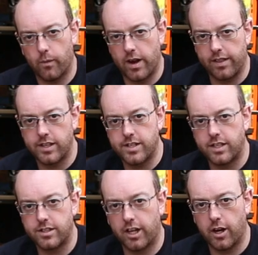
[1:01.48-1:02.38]
out where these
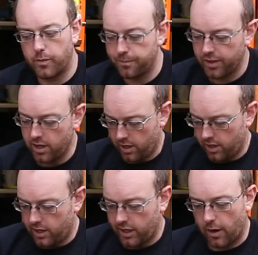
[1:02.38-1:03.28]
need to go.
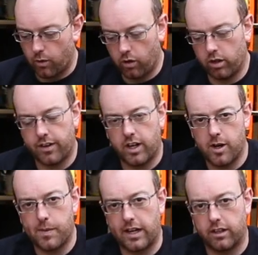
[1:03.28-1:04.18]
Now all of our
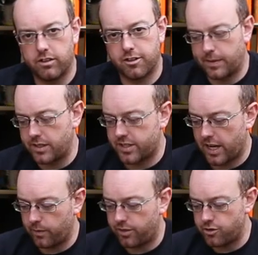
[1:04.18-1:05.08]
hub angles have been
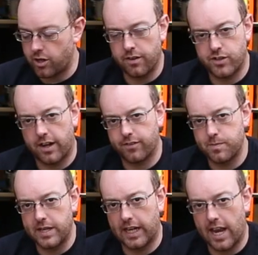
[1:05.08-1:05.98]
set with the drive
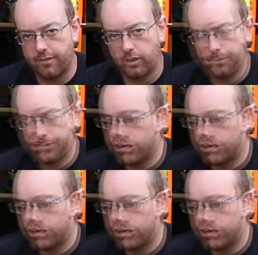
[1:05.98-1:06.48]
shaft being level.